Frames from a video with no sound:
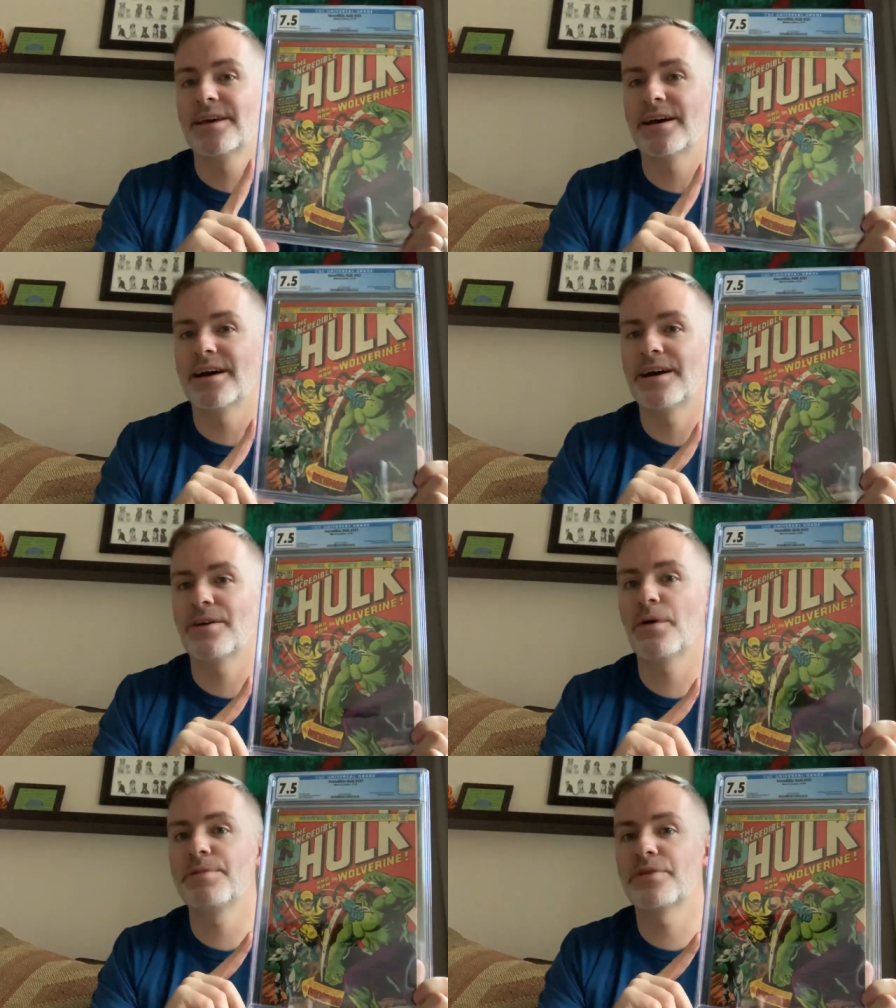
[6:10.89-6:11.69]

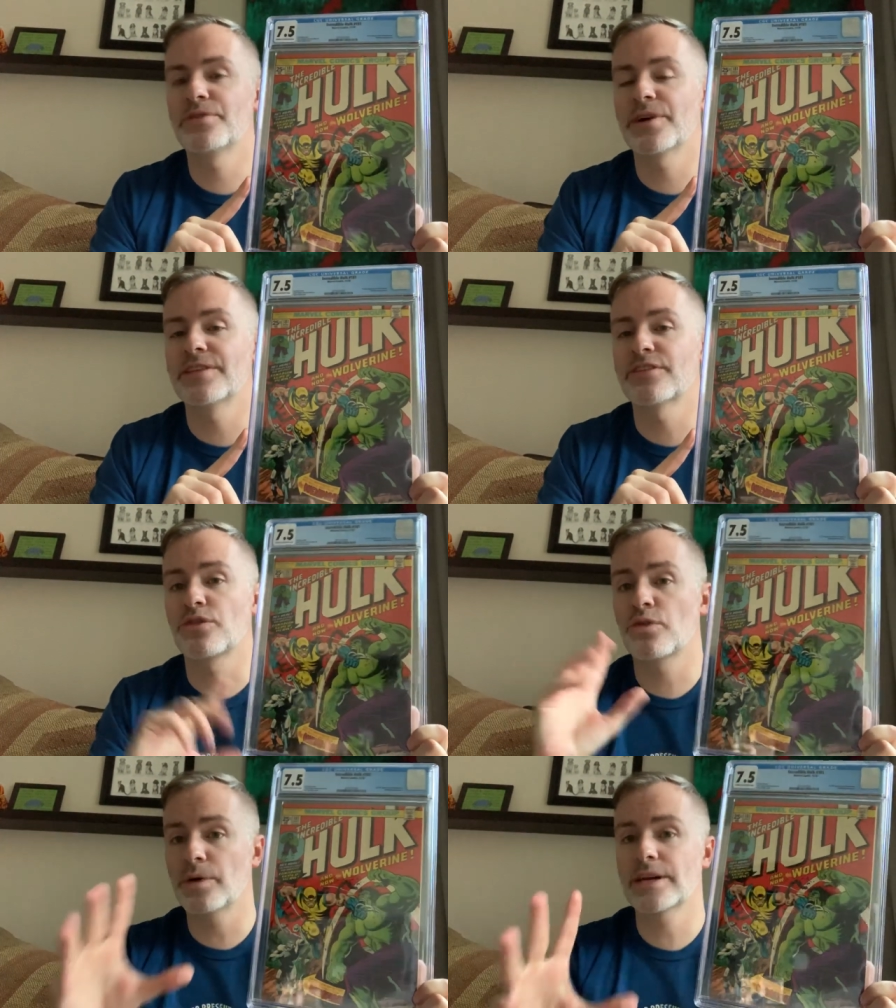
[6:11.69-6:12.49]
Hope you enjoyed this
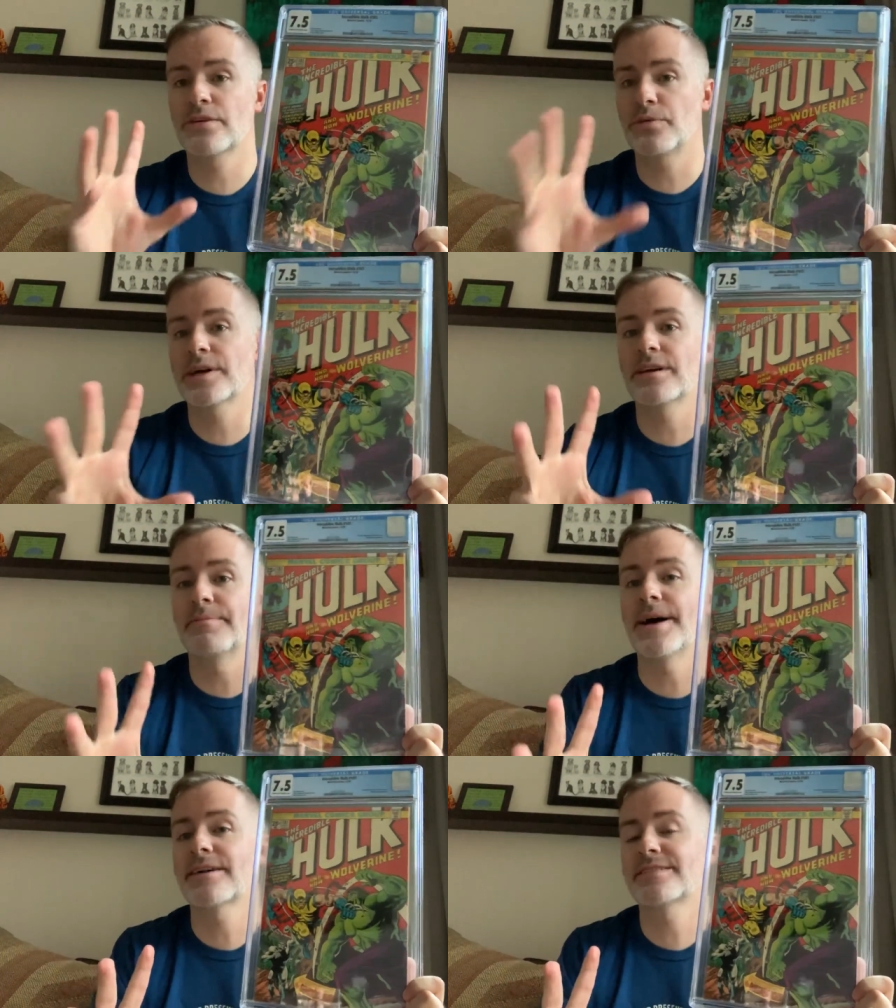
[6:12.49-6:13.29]
quick
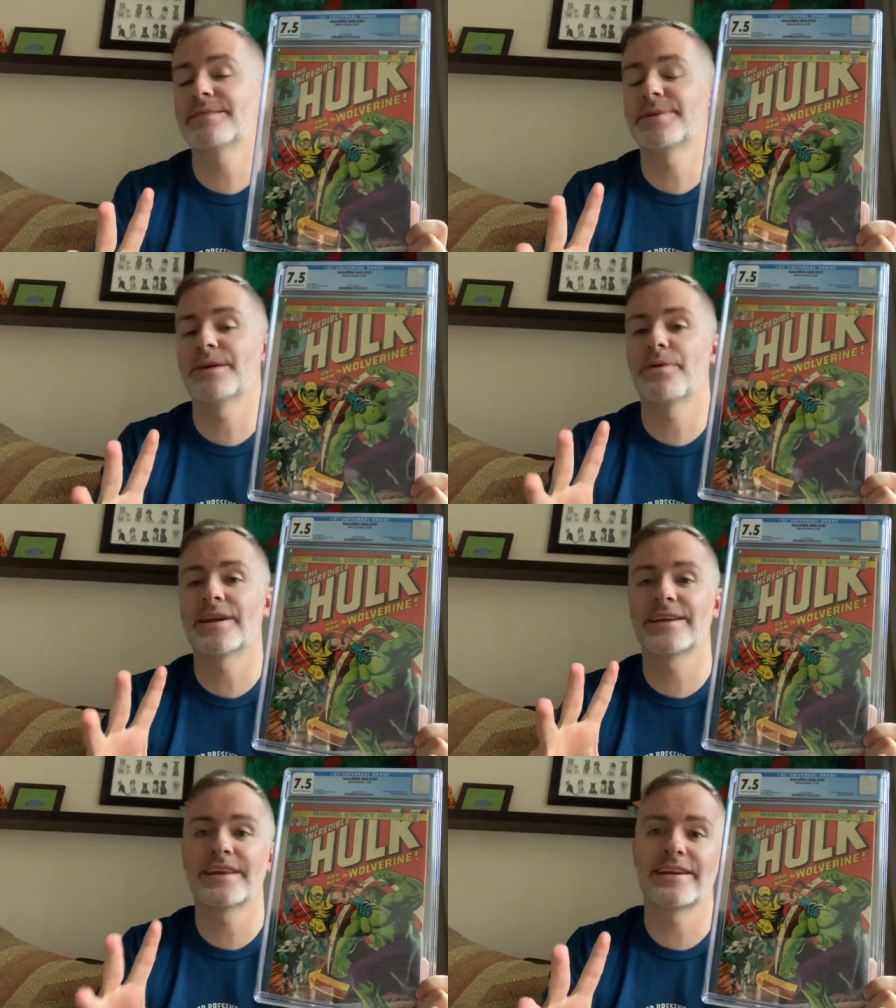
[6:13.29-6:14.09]
unboxing, but I
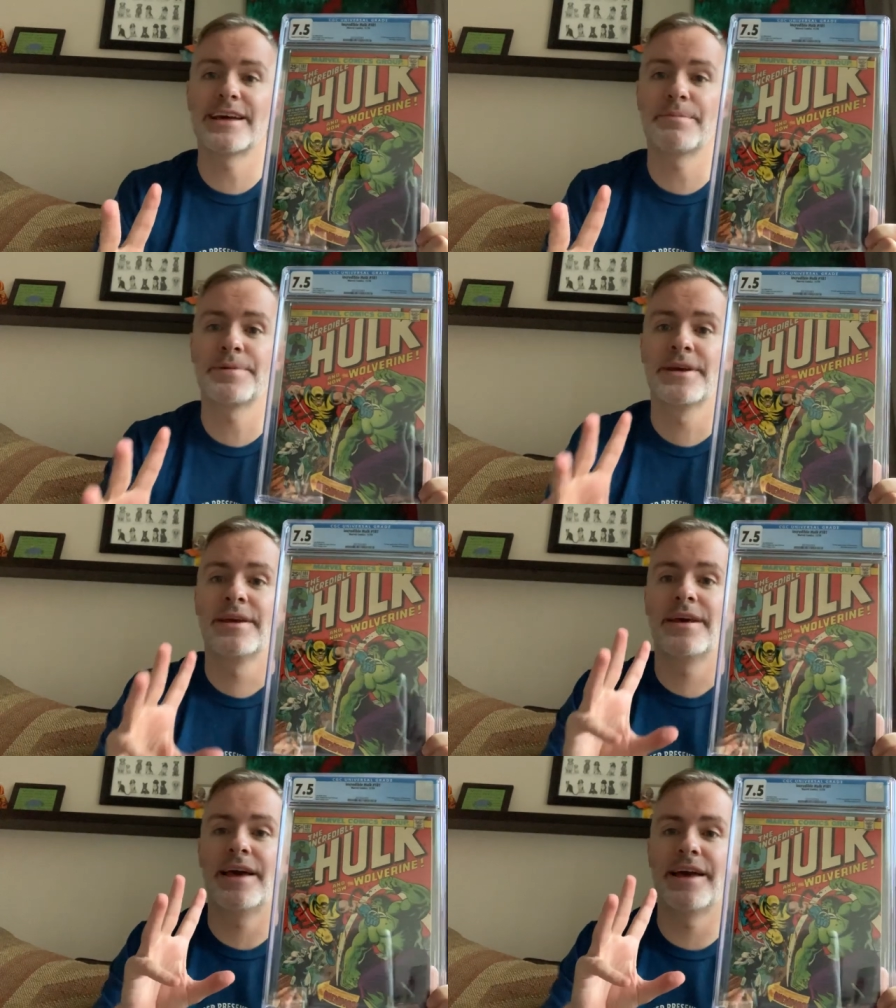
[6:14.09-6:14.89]
wanted to get it up
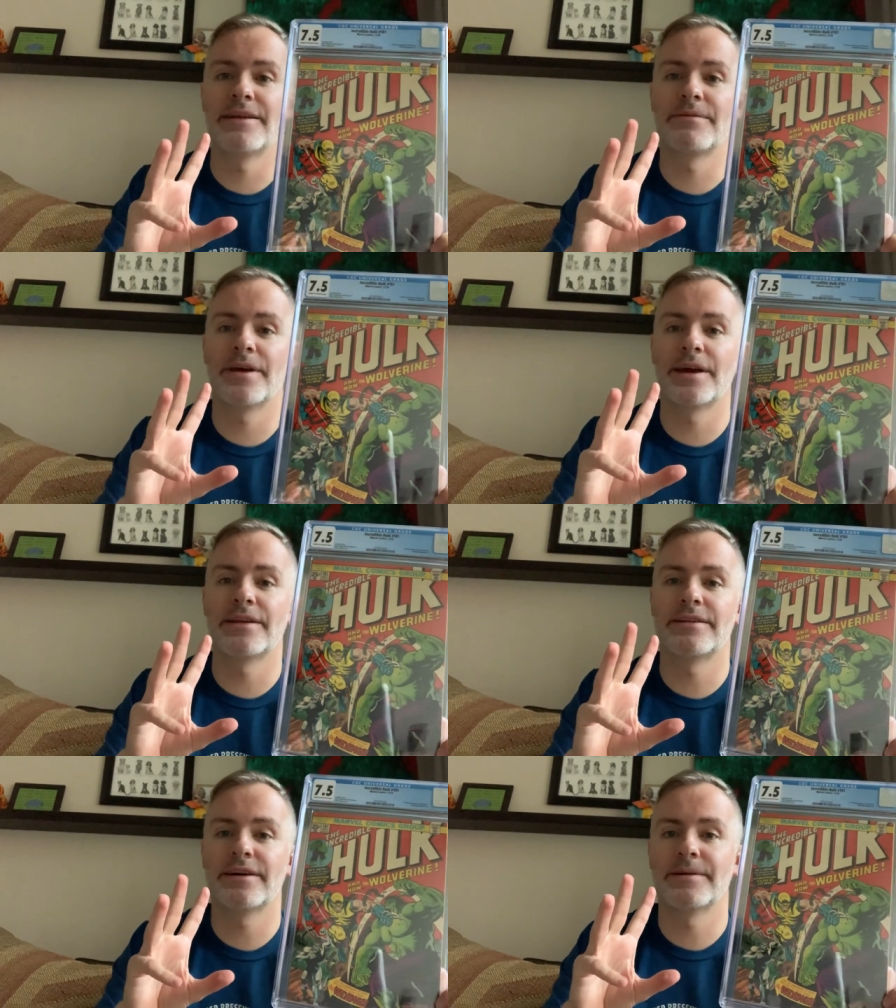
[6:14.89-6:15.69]

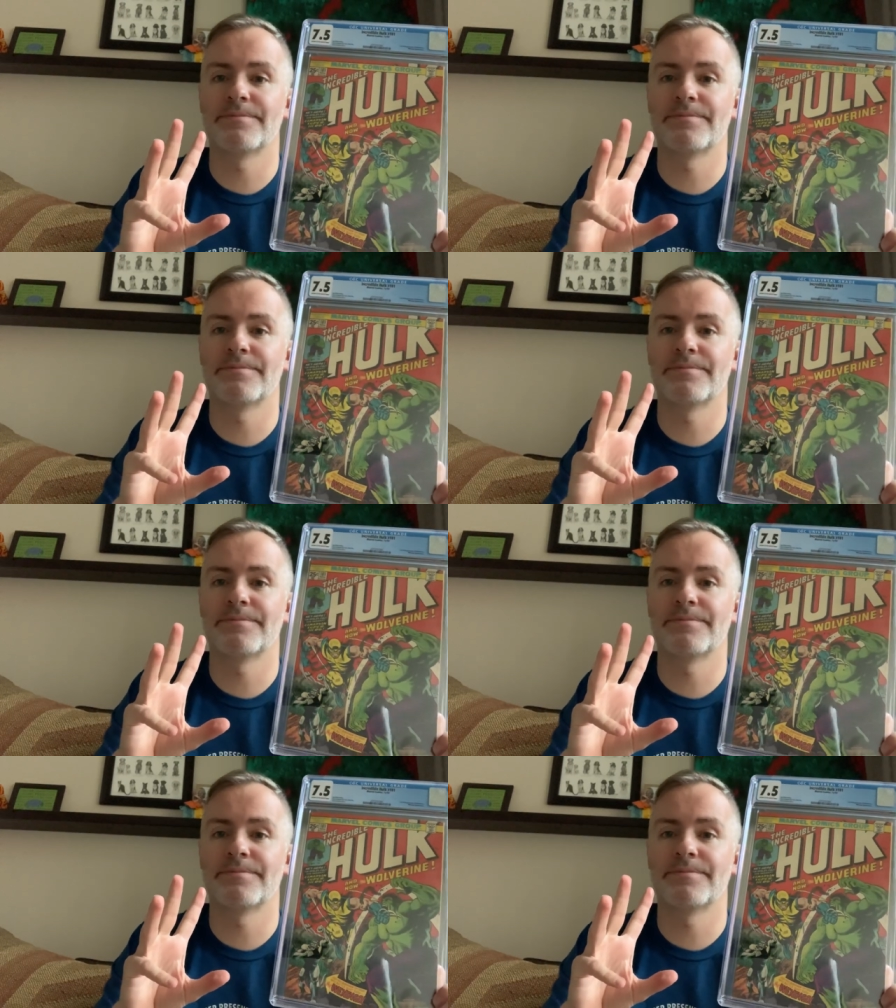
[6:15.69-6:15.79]
and